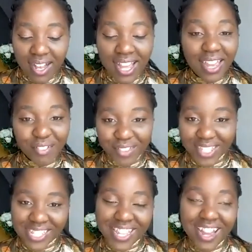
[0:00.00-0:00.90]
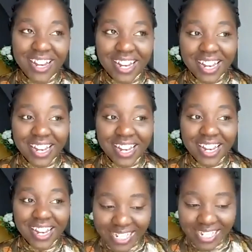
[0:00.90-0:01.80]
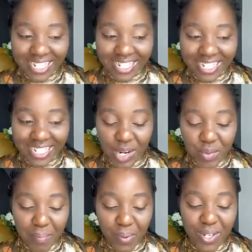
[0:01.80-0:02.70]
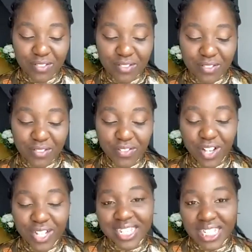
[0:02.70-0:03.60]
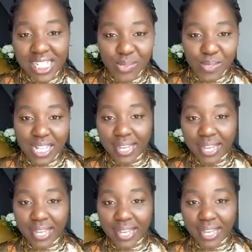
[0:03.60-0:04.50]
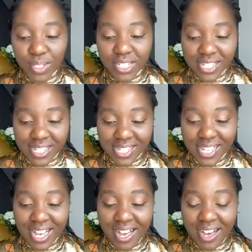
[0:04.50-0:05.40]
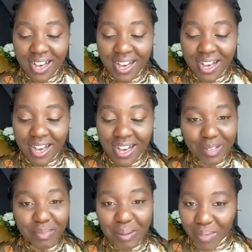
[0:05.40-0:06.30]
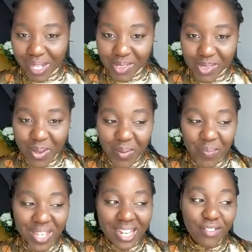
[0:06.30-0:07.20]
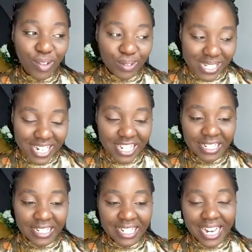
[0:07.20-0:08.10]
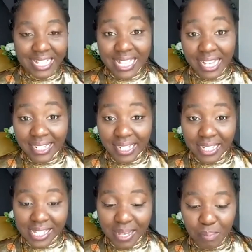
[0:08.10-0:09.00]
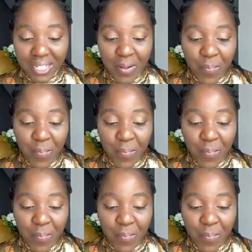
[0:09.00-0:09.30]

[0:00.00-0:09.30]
everything started. And I remember one of our teachers was like, "Oh, who's going to take the lead for this cleanup campaign song?" And I volunteered and I sang it in assembly.